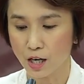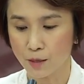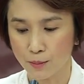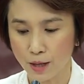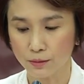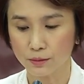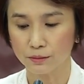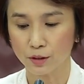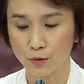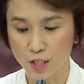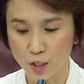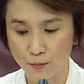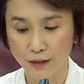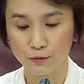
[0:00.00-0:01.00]
about the
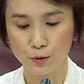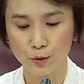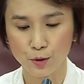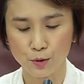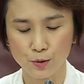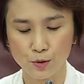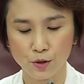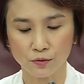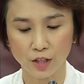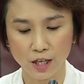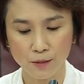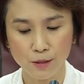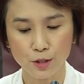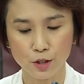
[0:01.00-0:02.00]
respectful use of the
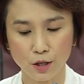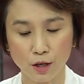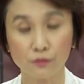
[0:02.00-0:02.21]
image